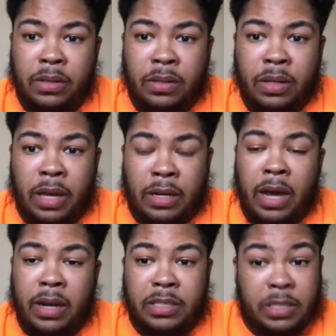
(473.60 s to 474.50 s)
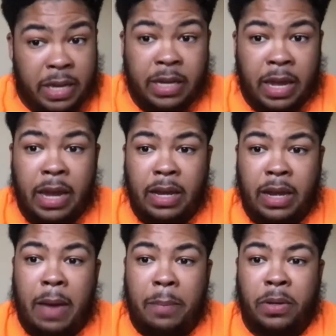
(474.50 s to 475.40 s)
acknowledge it can
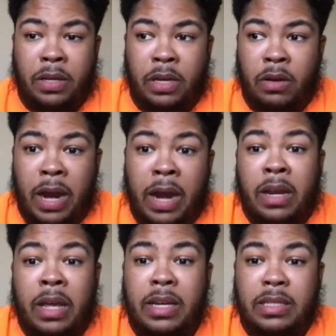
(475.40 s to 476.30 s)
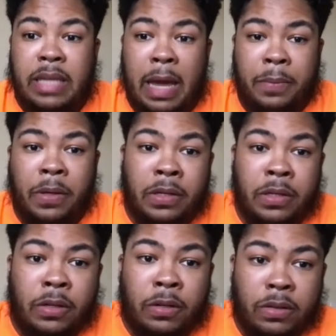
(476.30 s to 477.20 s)
happen here and it is happening
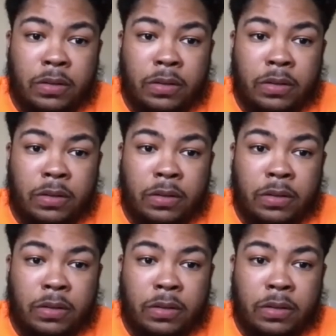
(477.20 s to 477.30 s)
here.